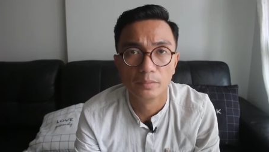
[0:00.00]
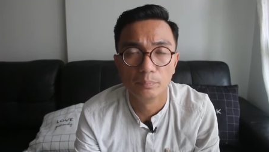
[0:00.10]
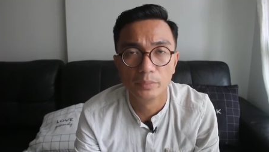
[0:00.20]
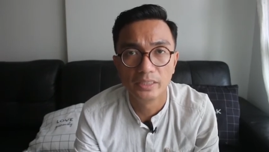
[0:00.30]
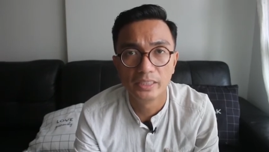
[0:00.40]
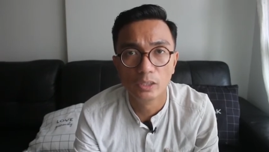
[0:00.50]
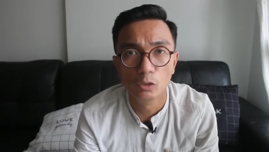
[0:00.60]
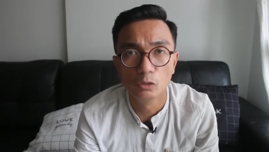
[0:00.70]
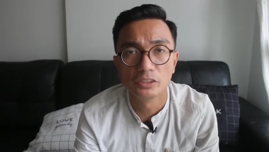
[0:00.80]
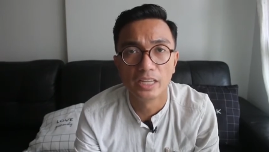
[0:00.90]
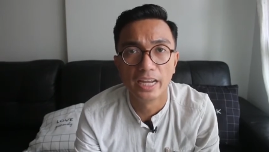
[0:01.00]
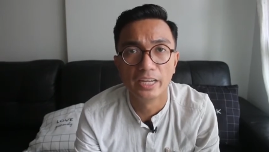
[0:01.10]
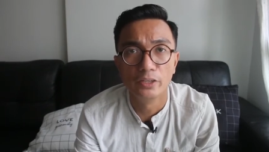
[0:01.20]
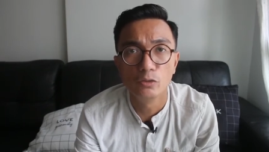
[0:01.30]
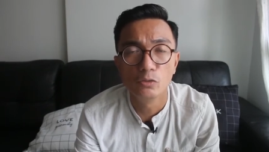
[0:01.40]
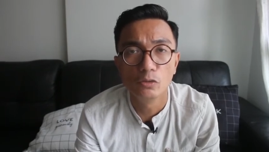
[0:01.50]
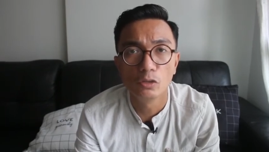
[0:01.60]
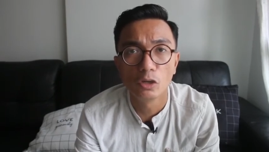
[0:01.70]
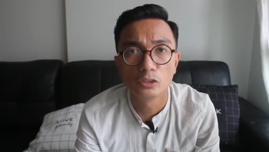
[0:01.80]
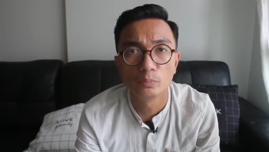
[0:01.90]
BTOs and new
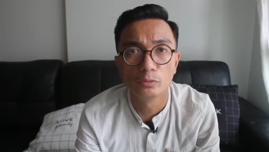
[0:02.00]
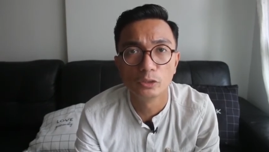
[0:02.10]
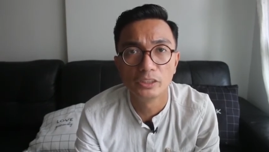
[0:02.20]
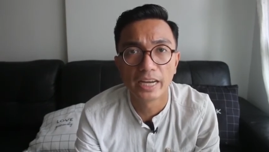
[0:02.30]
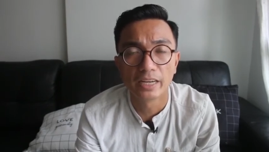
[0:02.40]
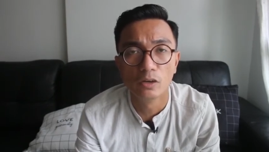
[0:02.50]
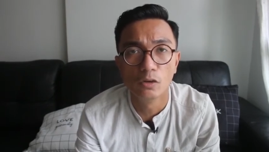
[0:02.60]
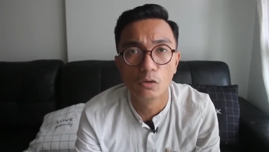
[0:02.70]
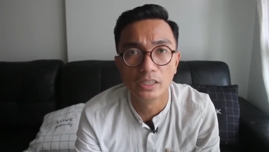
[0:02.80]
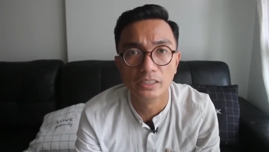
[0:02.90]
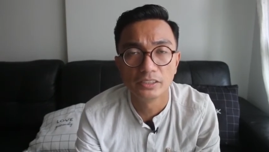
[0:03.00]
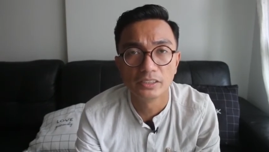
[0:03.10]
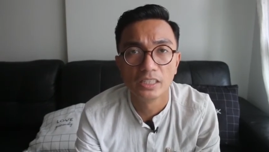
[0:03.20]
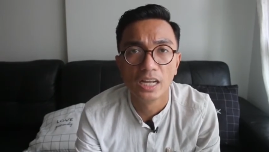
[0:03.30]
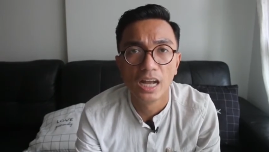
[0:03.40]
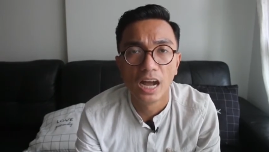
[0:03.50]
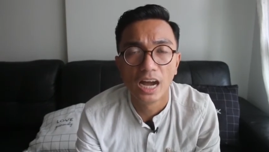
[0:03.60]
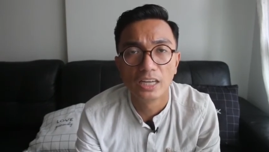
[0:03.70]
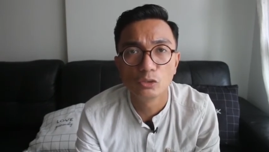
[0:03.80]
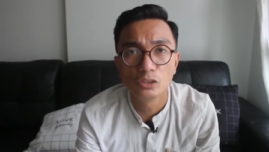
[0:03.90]
launch project owners
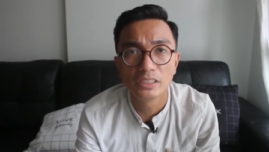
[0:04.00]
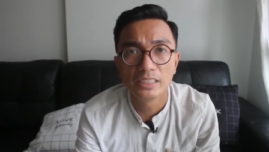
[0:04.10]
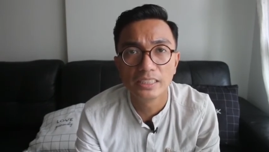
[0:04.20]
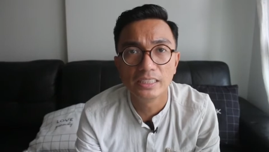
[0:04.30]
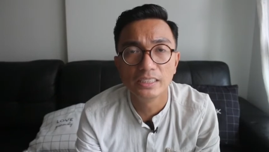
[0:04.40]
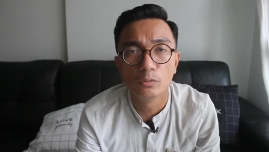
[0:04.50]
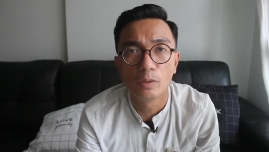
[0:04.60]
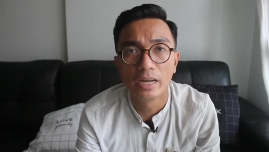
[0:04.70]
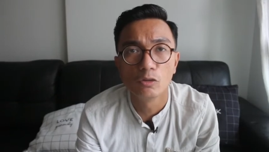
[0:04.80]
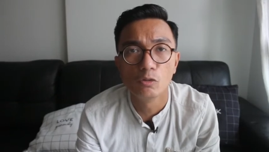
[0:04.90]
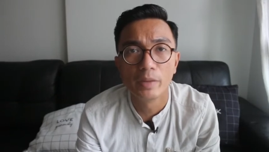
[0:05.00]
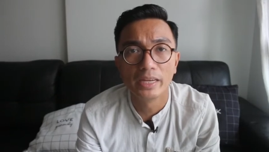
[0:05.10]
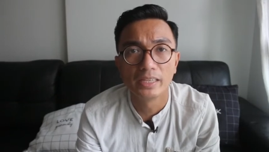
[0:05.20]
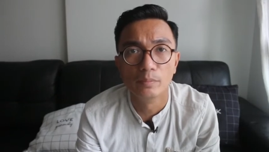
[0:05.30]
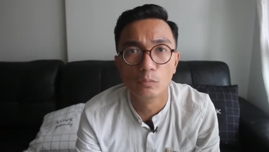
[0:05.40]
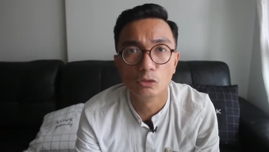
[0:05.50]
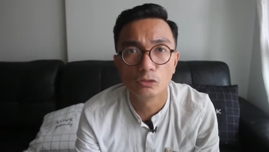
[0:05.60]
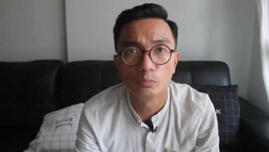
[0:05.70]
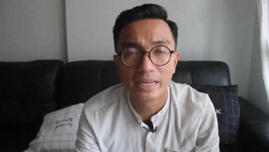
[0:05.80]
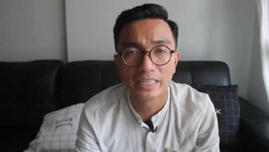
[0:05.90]
are usually the ones who make the
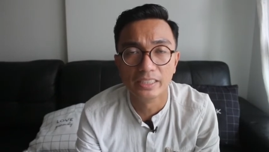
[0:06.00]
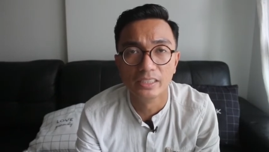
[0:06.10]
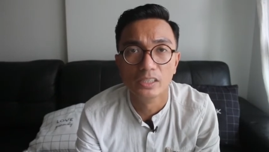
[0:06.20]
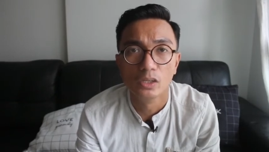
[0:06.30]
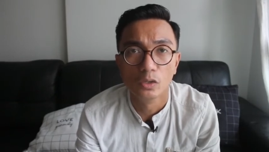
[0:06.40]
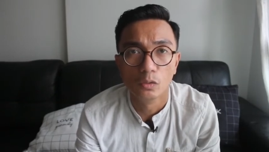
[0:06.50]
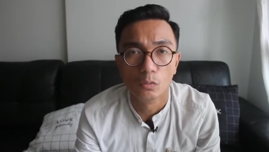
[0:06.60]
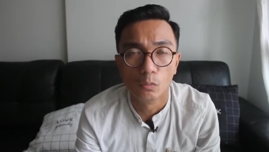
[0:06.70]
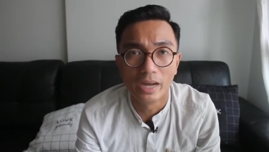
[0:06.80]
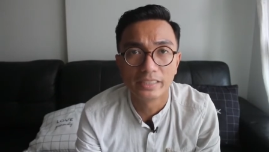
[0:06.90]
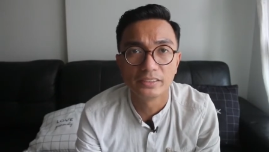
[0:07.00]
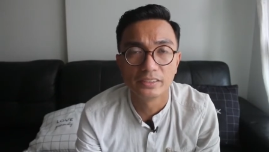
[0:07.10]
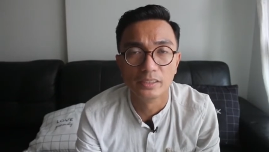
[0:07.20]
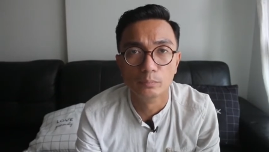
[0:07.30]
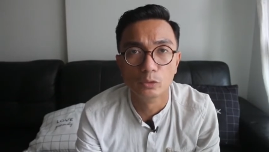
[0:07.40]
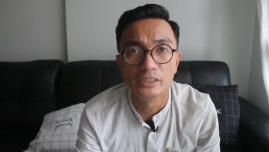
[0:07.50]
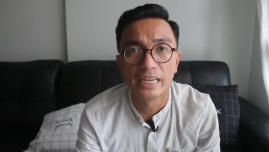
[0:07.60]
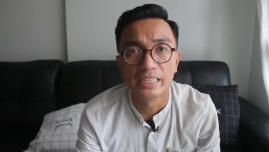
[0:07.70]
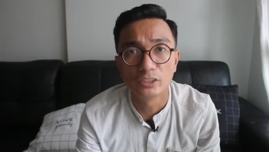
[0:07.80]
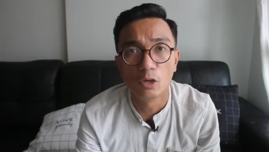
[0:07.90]
most money once the
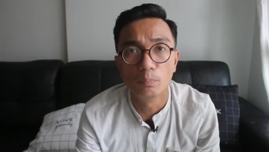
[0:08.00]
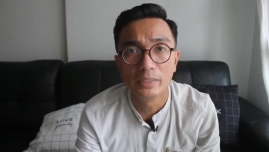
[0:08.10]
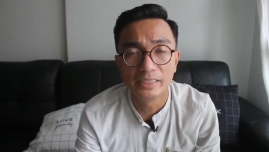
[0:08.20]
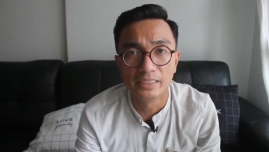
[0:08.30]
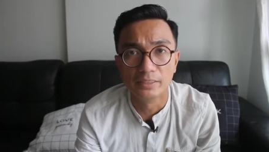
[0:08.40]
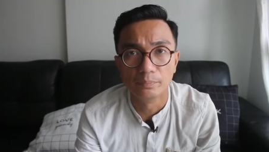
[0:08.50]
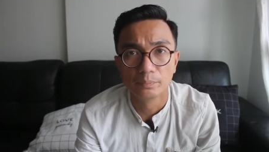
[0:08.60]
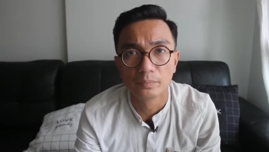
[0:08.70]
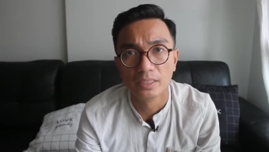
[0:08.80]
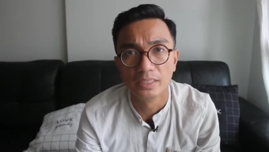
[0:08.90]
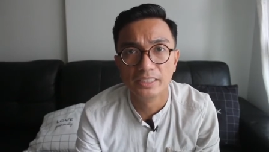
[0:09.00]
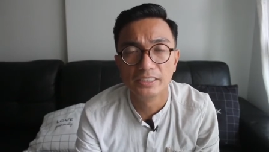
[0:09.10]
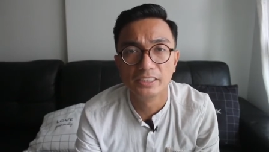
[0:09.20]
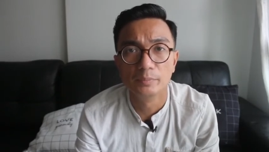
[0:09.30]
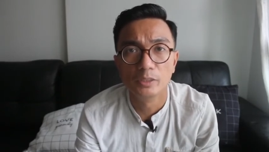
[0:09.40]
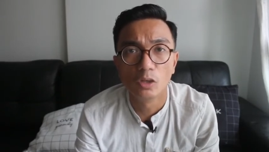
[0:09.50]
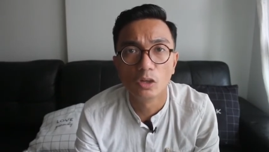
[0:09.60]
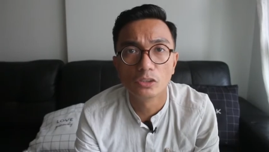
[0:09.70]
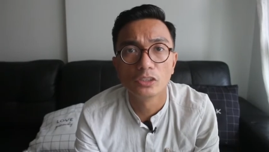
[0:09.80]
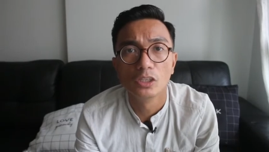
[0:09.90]
project is completed. This is
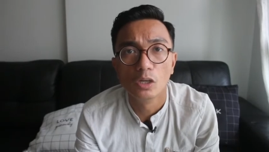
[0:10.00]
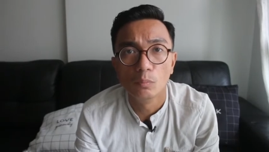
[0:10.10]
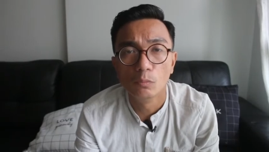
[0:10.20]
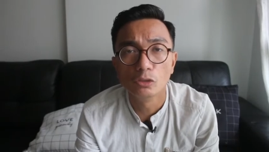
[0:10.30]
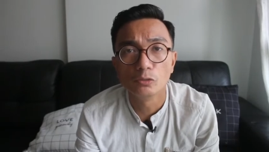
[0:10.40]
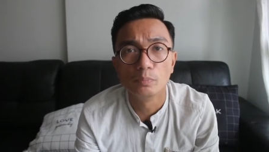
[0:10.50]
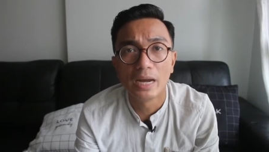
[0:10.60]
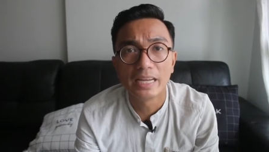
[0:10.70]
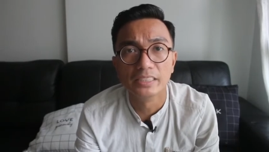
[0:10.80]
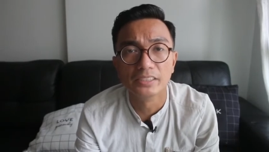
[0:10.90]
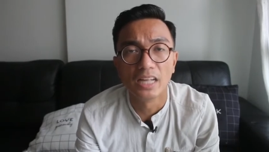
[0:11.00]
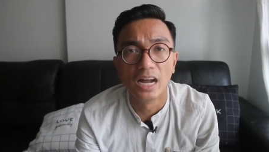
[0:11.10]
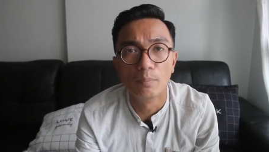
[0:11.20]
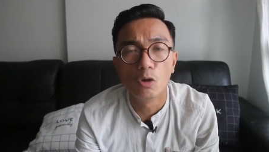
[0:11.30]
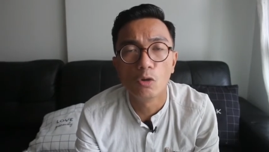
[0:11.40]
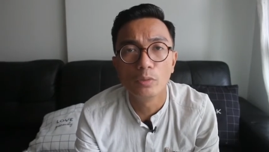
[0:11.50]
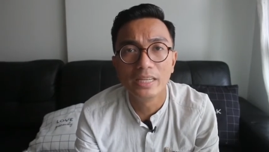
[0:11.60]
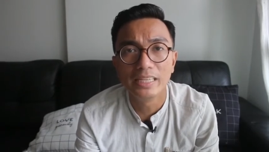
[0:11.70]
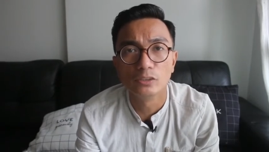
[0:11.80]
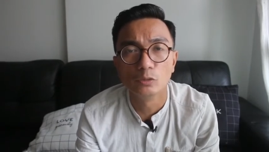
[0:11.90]
because most buyers are more
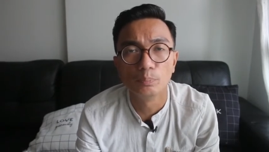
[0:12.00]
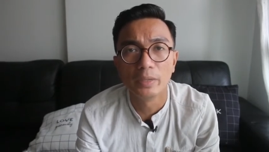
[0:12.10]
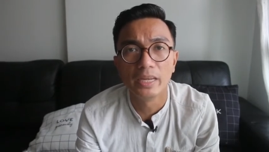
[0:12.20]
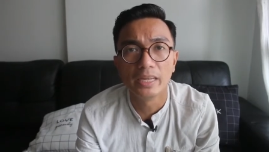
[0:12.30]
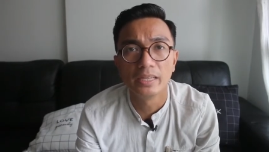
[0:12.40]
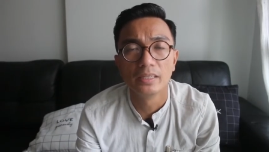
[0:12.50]
willing to pay